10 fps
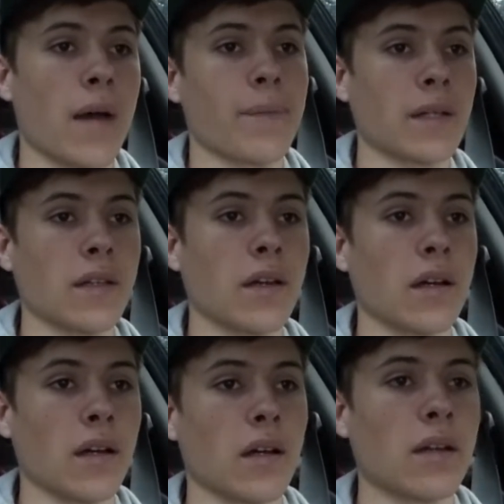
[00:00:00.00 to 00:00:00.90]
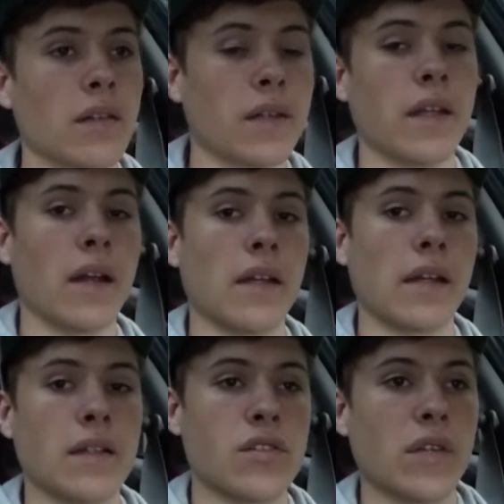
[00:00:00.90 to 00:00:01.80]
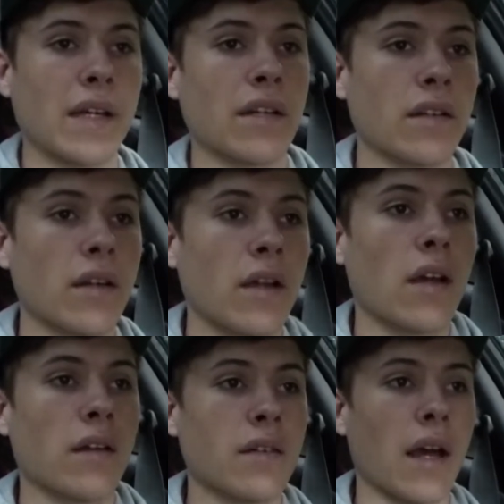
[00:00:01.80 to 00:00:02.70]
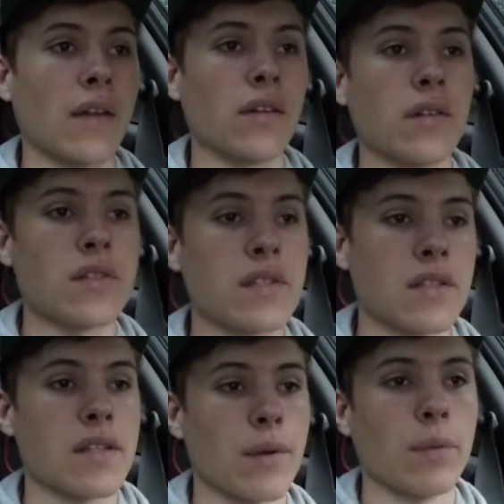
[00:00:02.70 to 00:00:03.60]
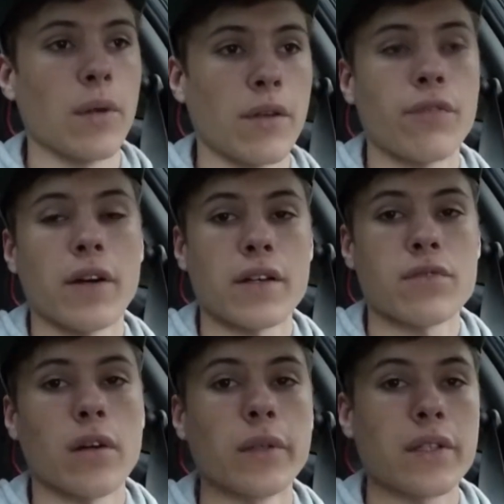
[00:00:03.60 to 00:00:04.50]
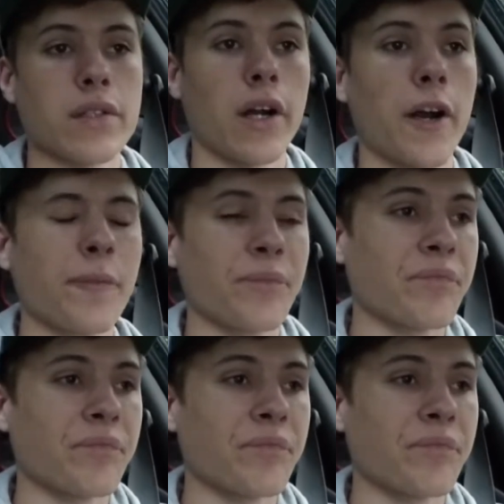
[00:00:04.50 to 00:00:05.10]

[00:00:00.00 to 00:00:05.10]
shop in Connecticut to get diagnosed to see what the fuck is wrong with this car.